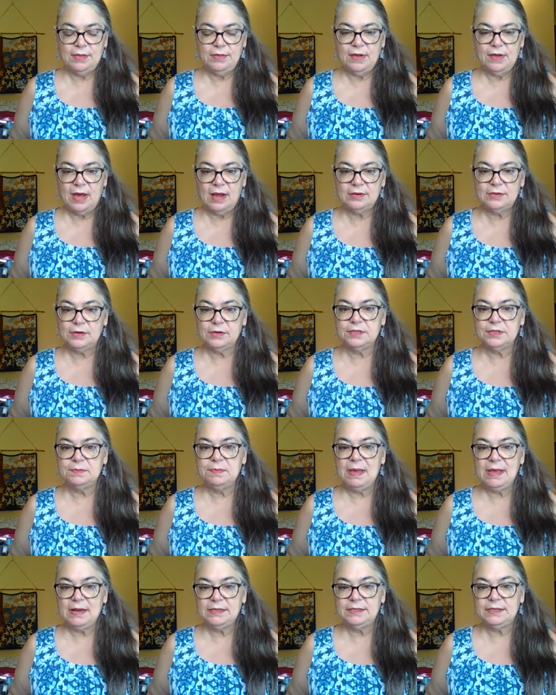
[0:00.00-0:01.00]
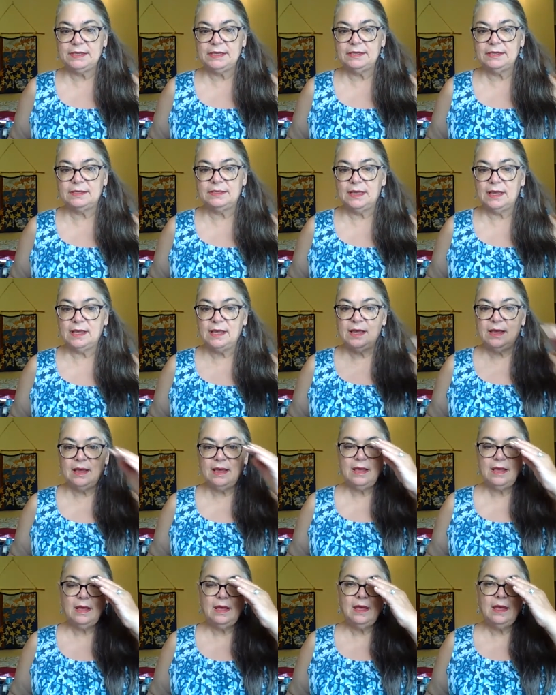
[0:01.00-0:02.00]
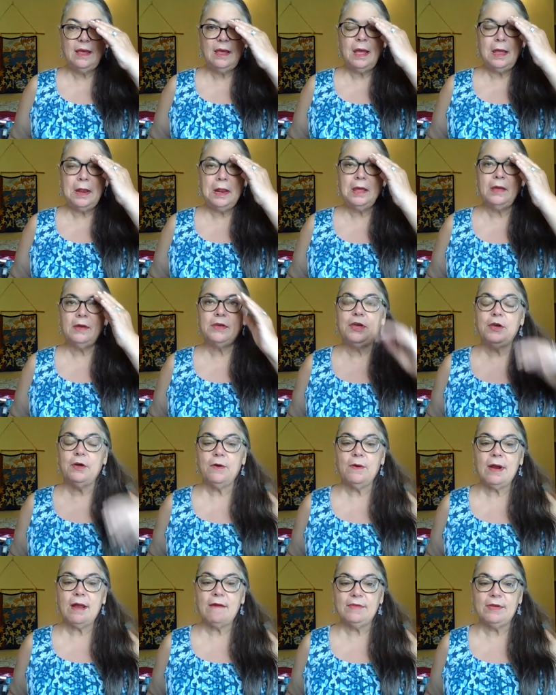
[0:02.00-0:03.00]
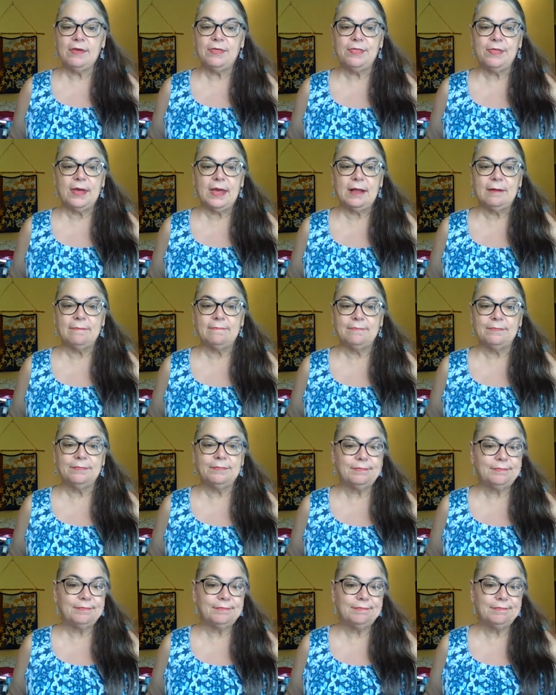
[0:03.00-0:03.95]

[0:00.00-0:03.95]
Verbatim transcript: than doctors' medicines and it'll cure everything.